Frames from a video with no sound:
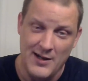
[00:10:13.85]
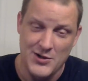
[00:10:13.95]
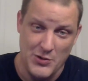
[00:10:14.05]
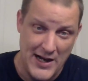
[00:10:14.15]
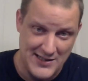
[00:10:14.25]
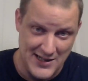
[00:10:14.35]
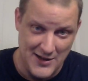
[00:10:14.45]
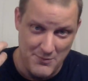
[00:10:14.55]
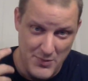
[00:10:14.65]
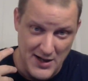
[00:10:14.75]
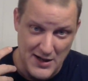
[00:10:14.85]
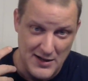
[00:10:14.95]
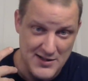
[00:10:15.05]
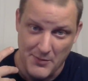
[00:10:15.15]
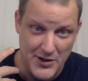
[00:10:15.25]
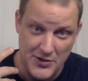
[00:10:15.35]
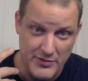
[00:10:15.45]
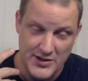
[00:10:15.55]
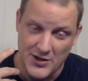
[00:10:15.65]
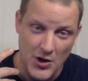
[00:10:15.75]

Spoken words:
Is you're asking me, somebody who is in